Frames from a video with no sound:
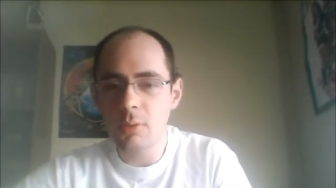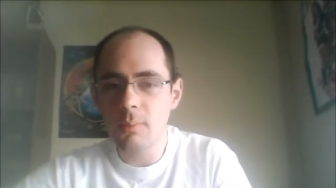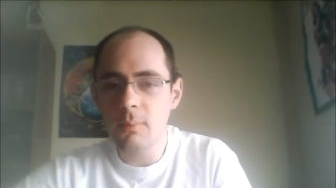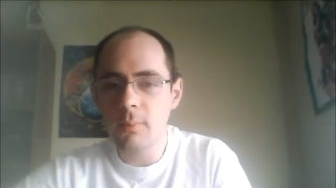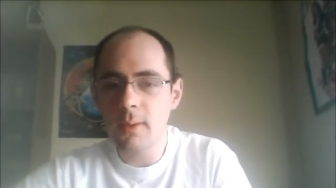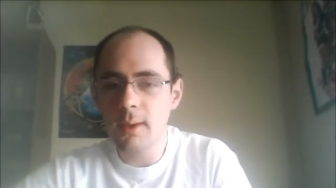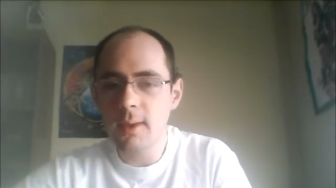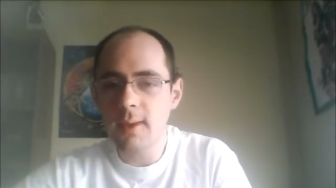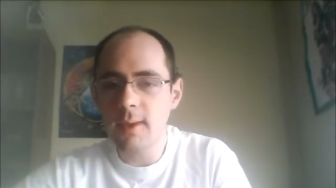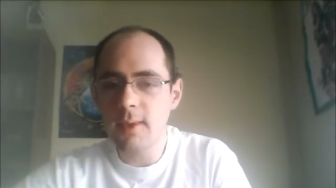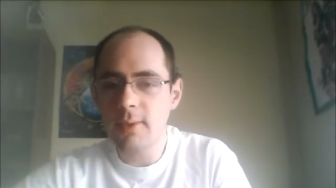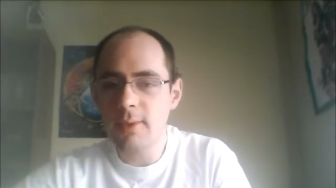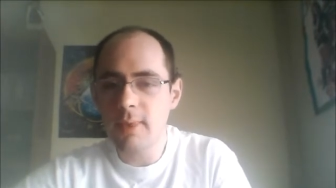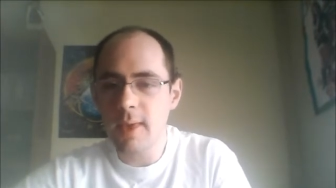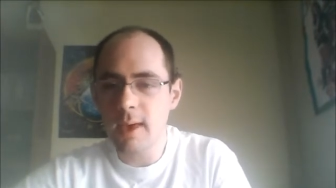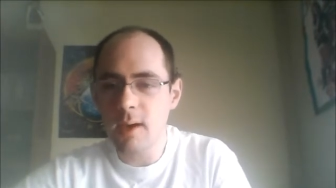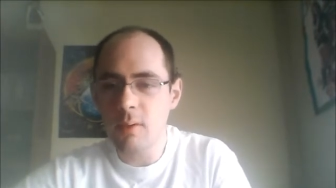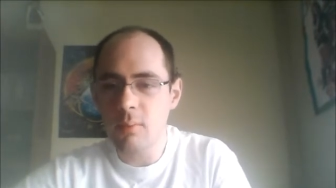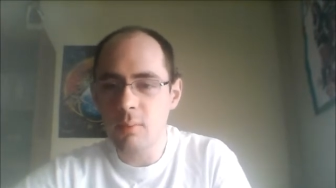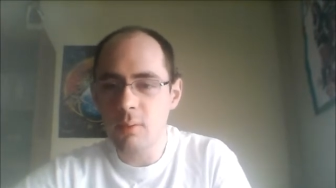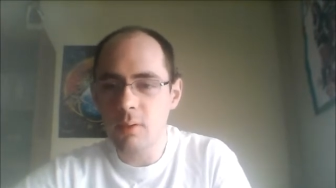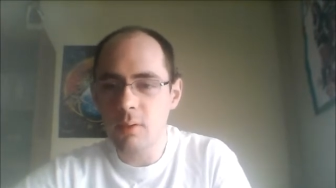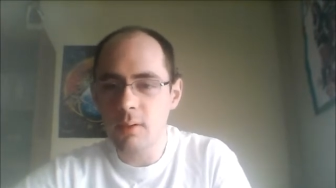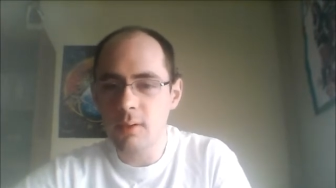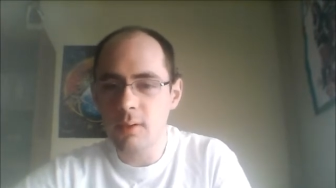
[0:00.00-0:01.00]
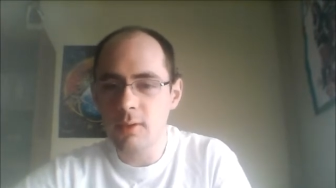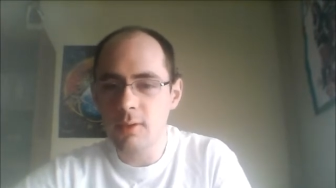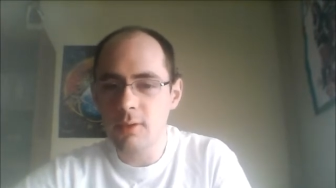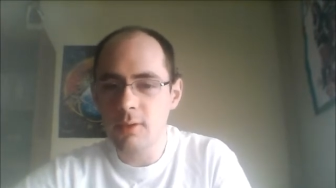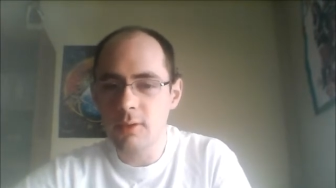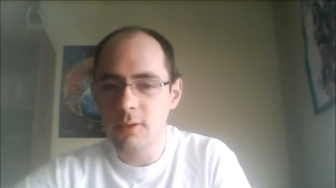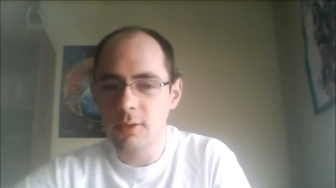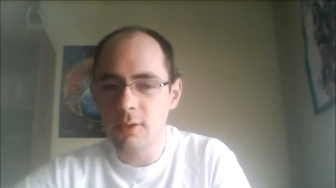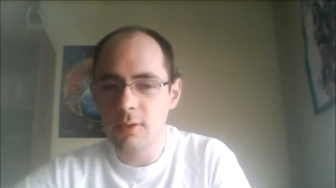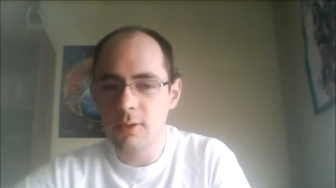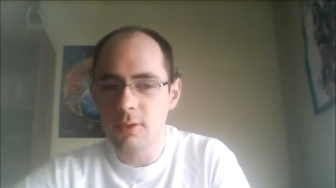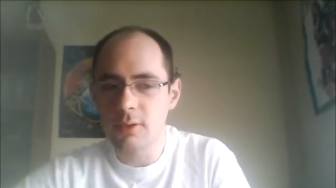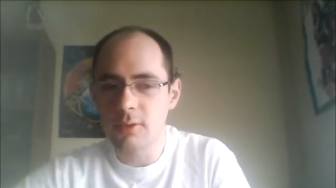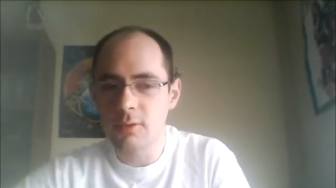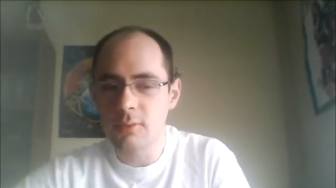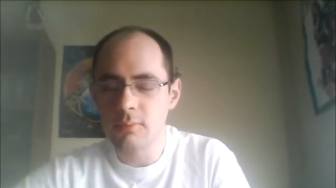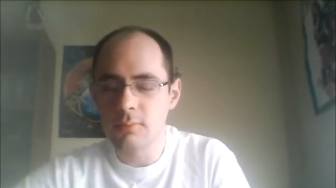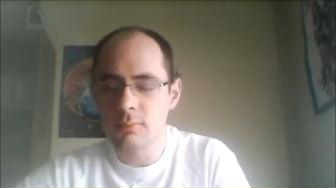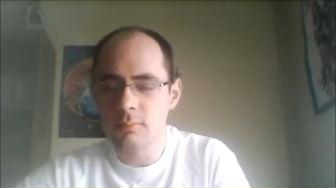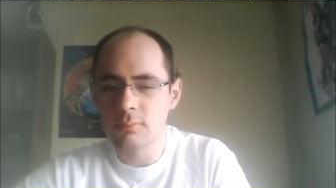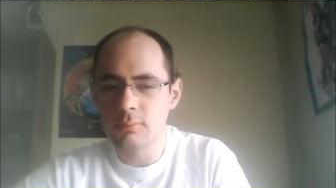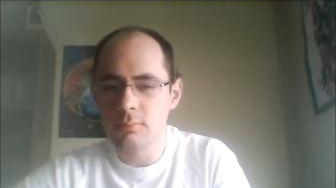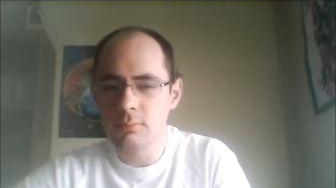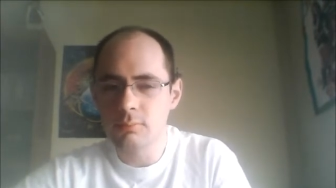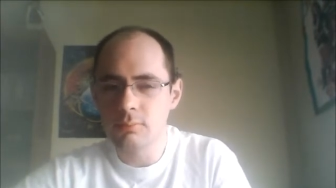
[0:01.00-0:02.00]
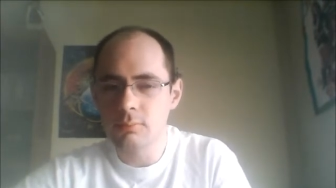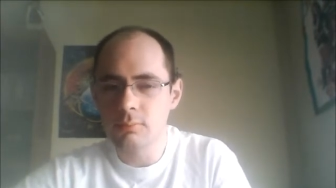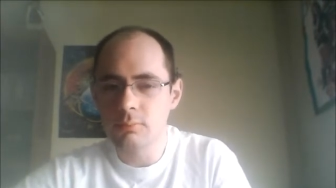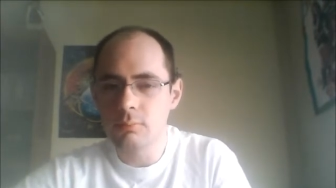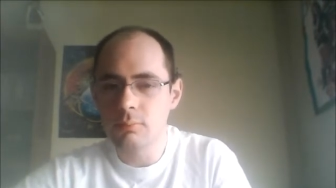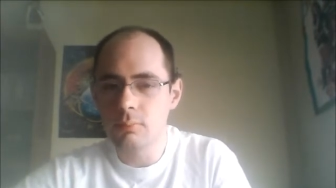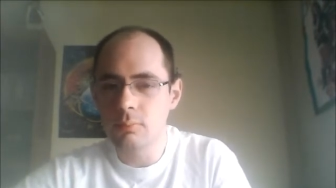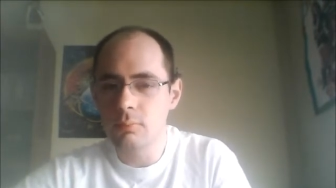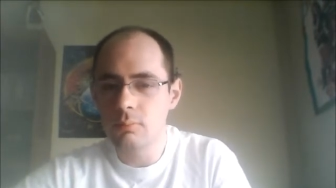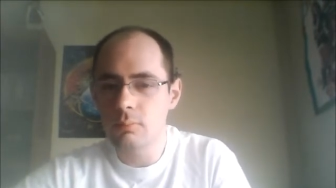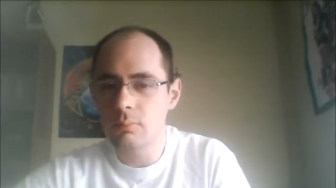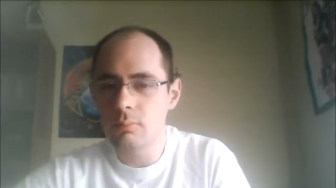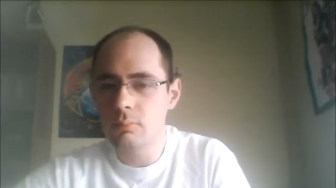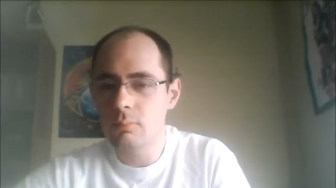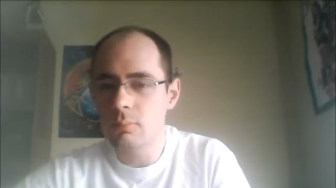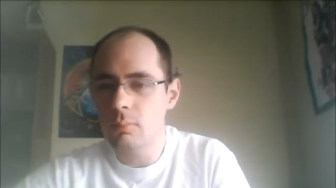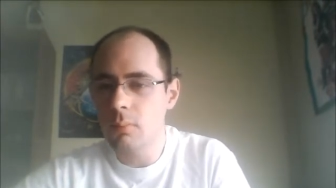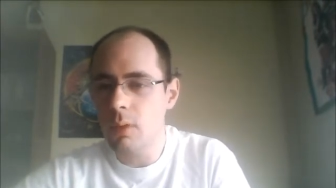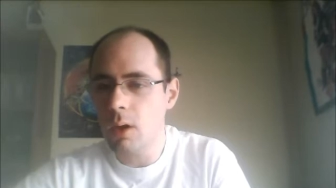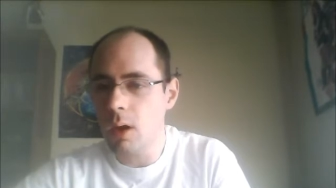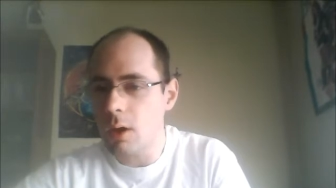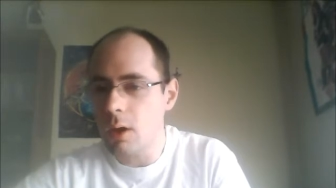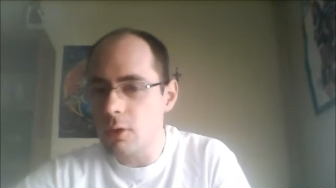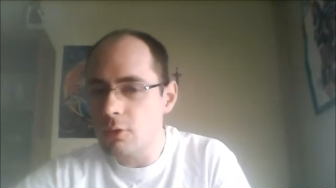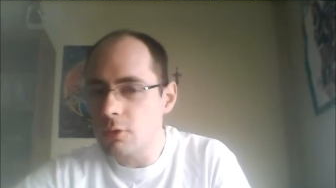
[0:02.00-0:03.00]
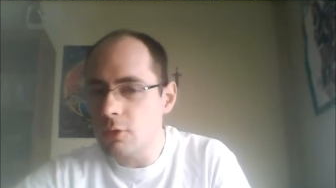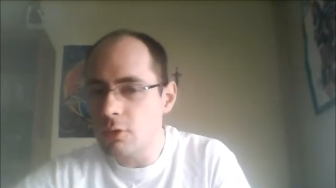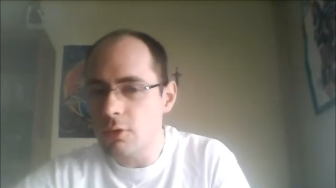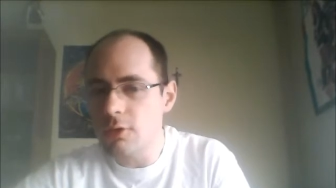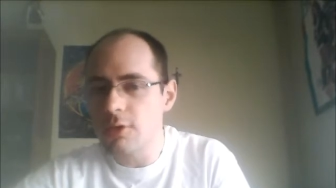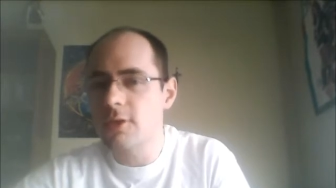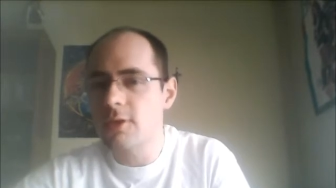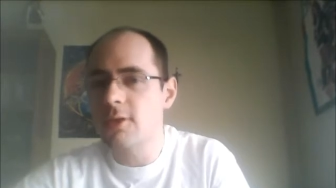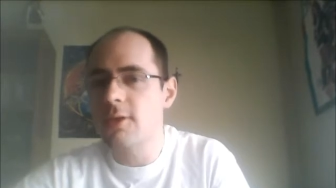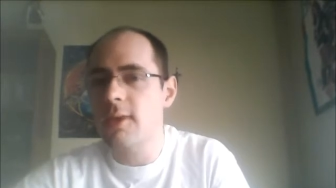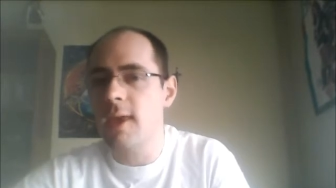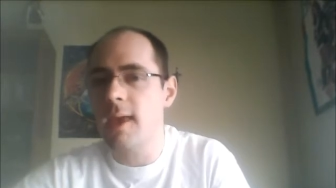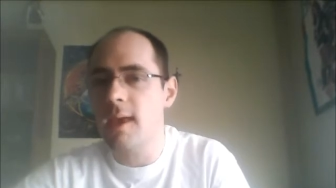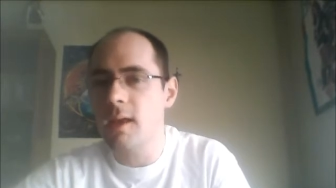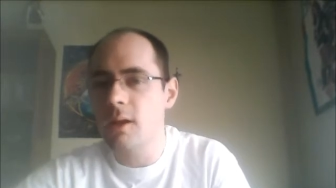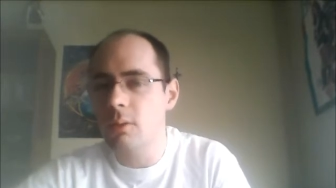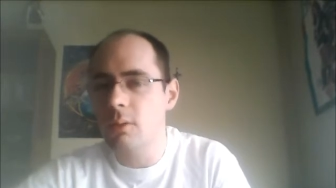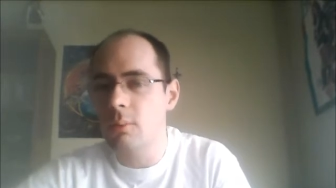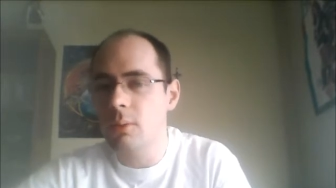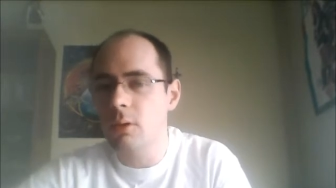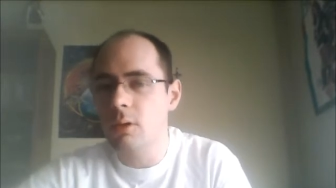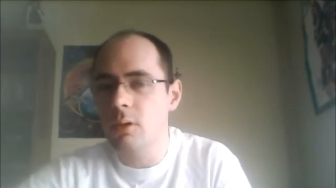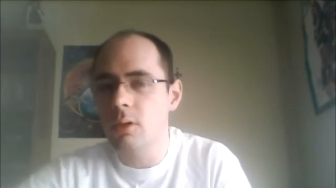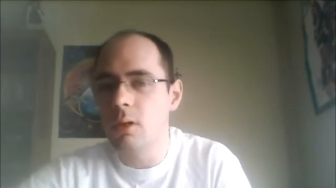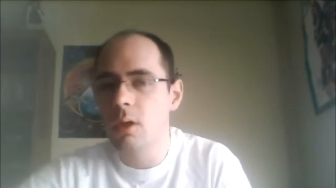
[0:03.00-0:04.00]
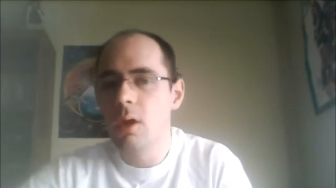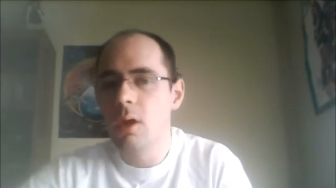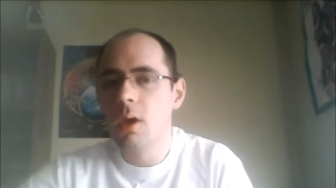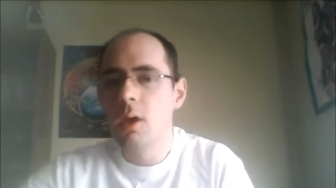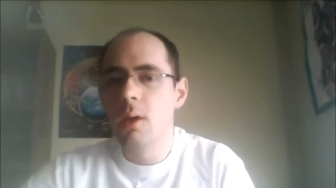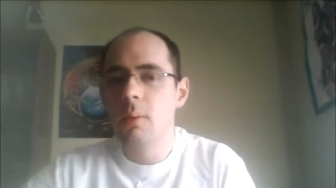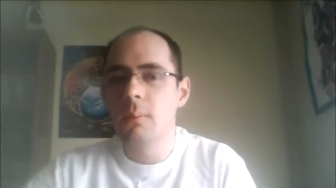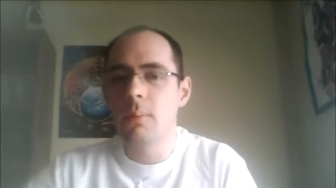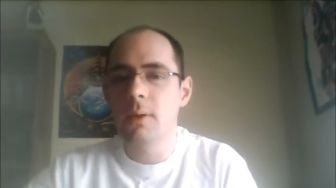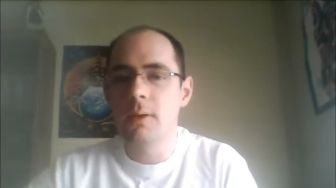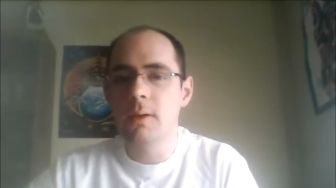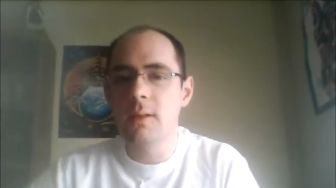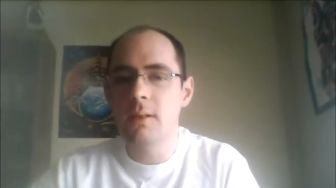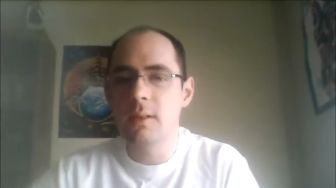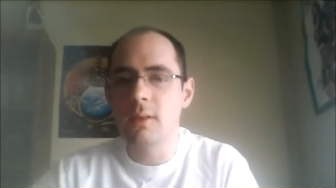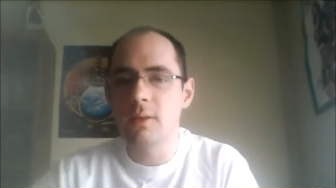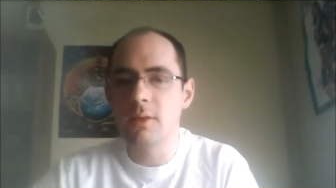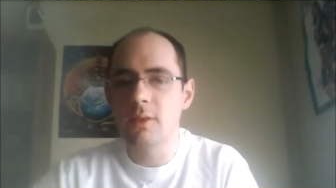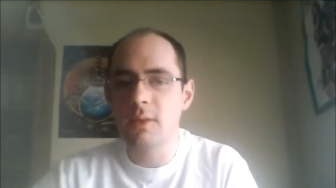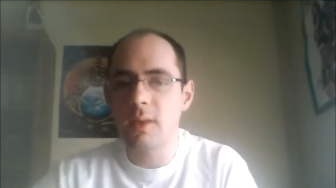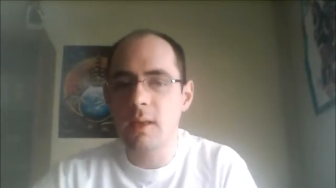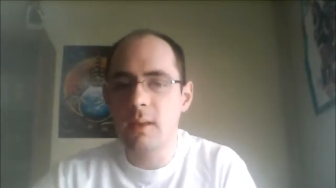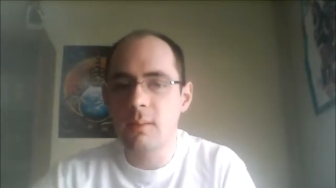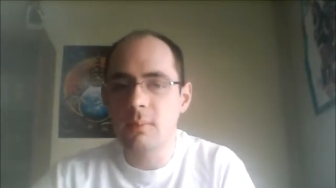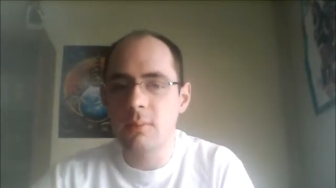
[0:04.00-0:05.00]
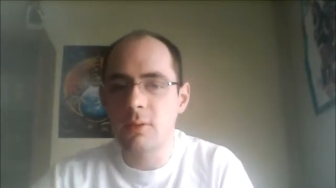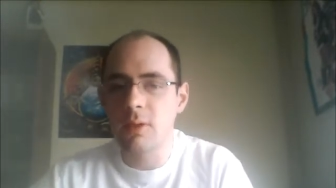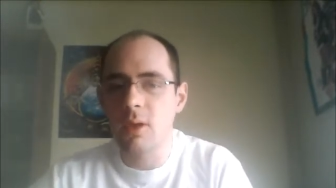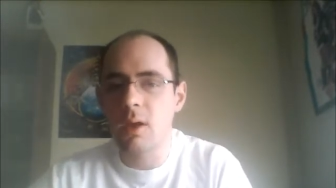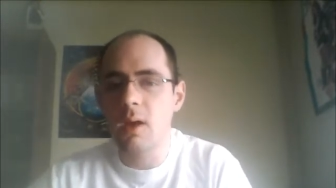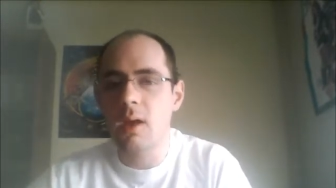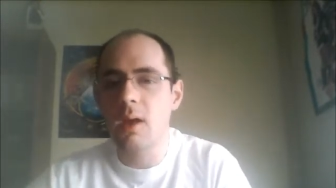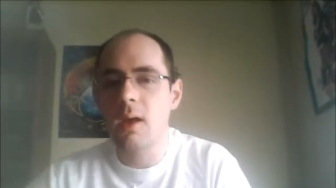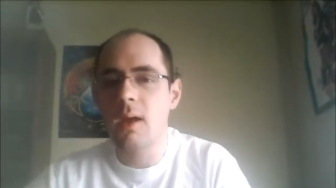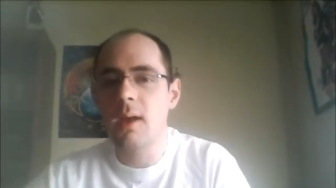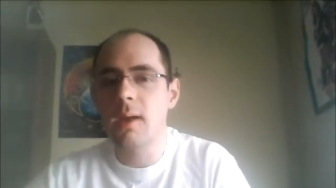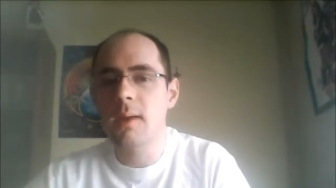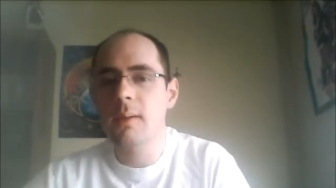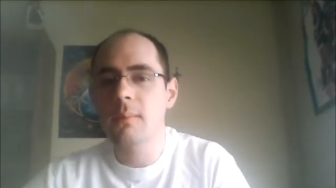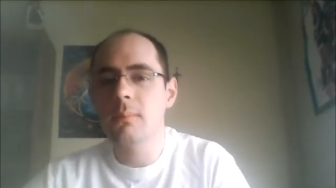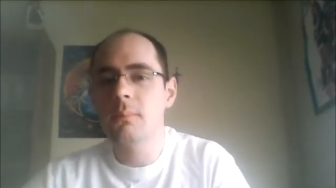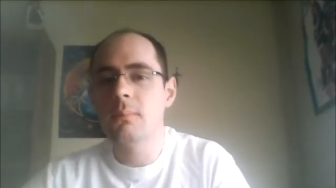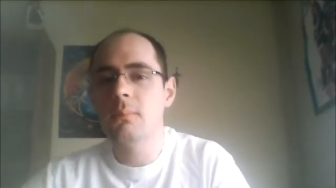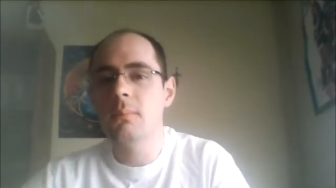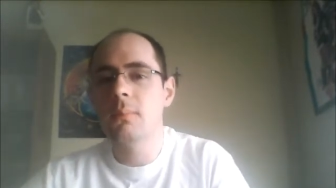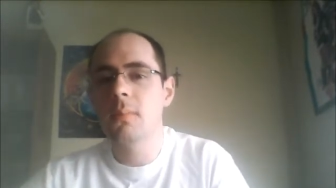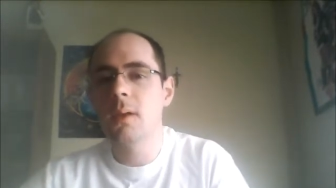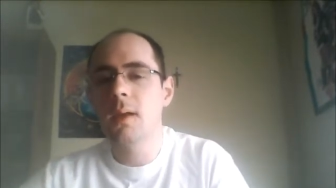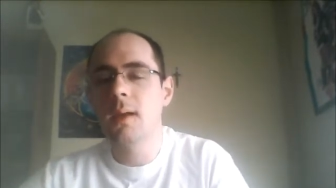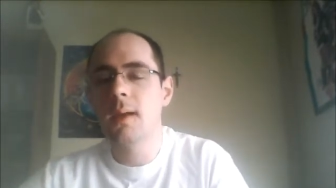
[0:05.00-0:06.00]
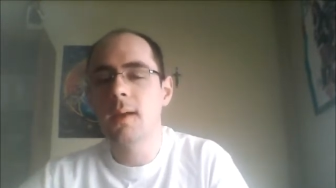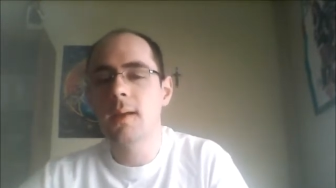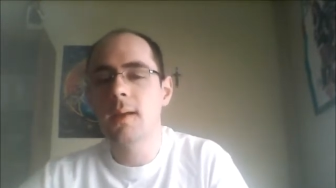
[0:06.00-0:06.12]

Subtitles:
me, that was understandable, but in the same time,